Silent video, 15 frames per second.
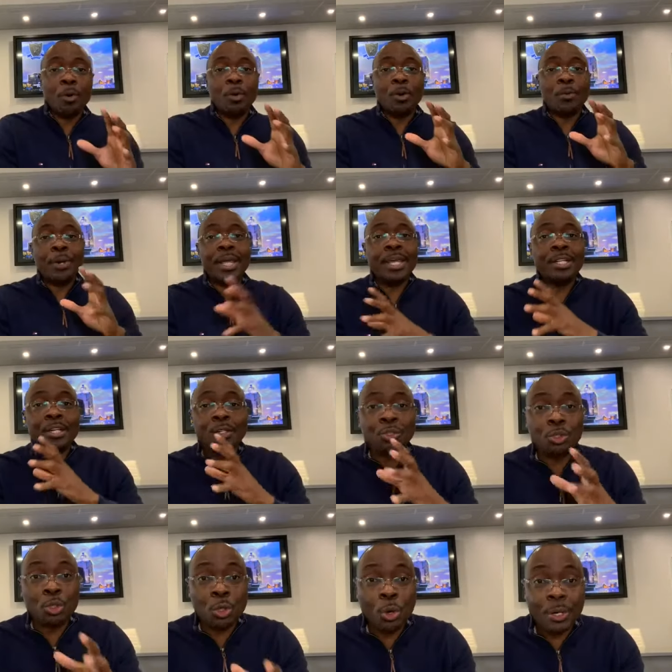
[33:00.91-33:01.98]
we will
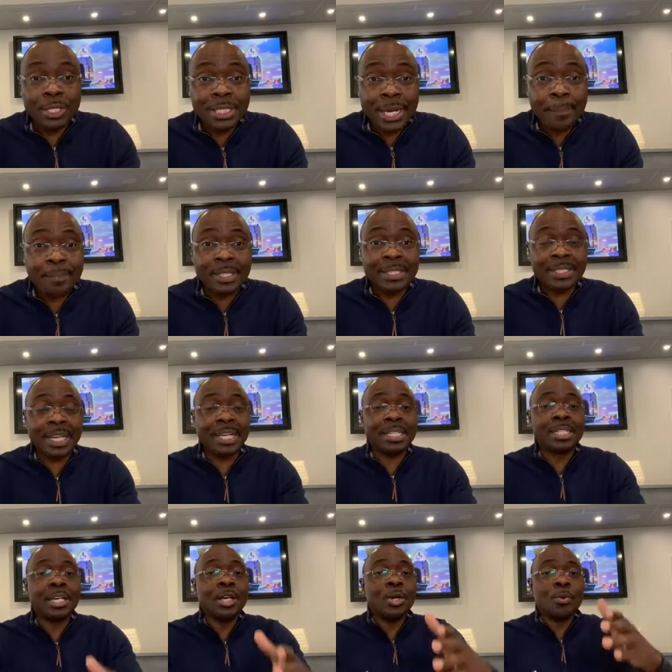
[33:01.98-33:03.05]
read John chapter
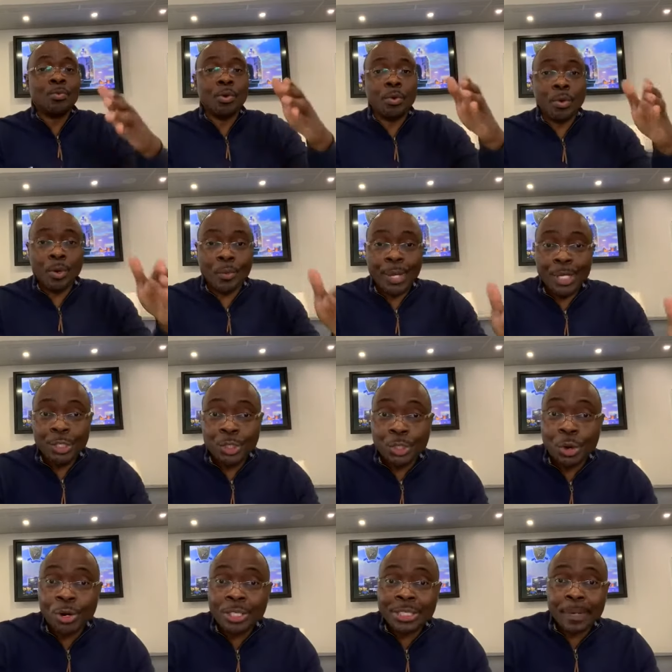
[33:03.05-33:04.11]
6. We will read
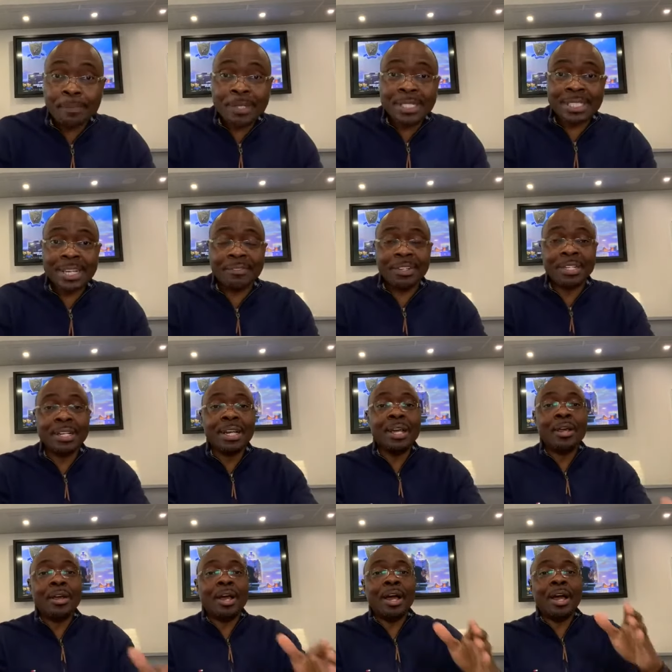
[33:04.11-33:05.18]
John chapter 7.
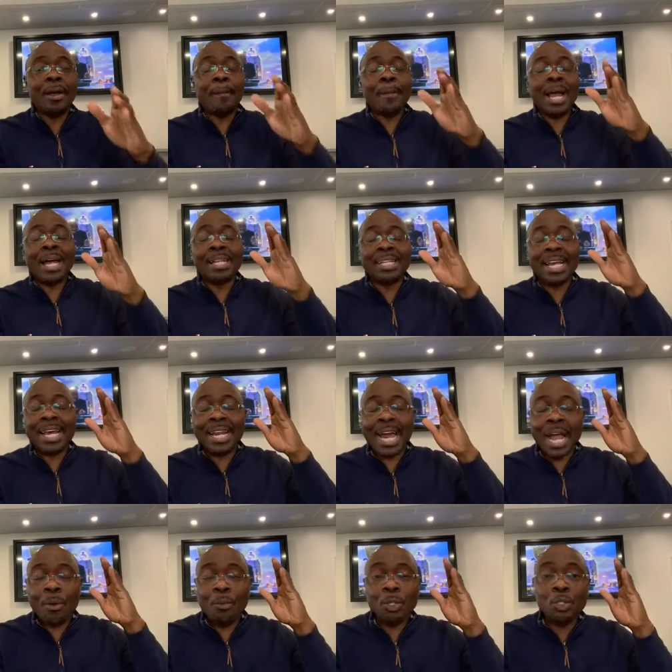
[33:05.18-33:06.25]
Um, and
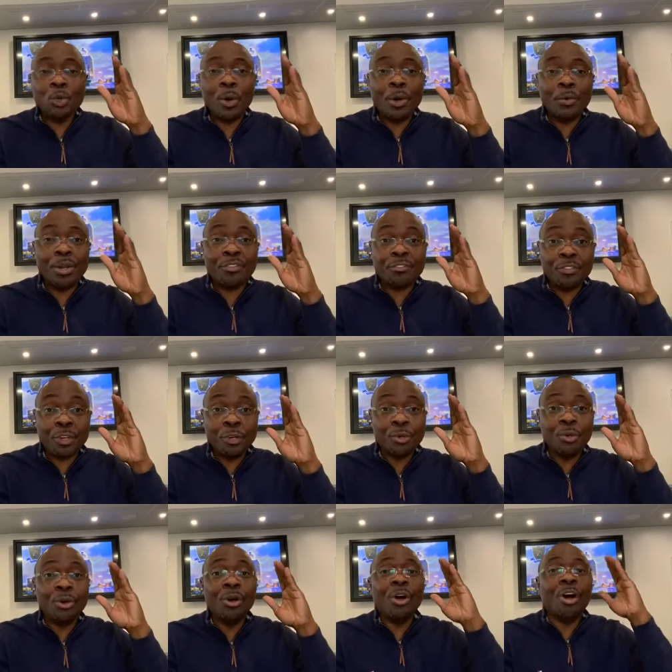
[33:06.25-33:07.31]
then I will do a
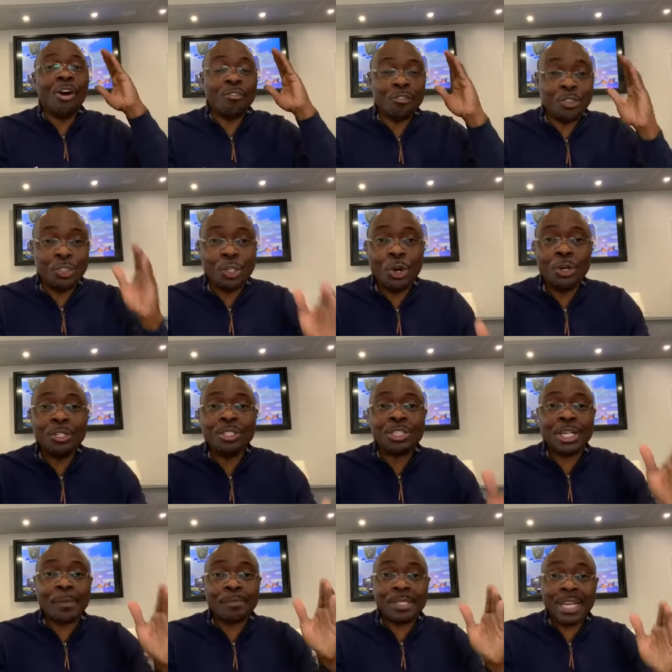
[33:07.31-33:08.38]
review of
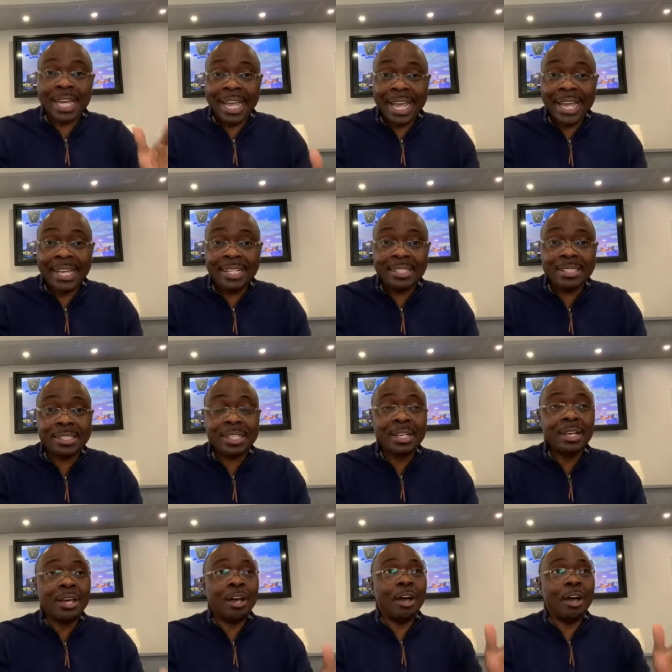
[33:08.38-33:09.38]
John chapter 8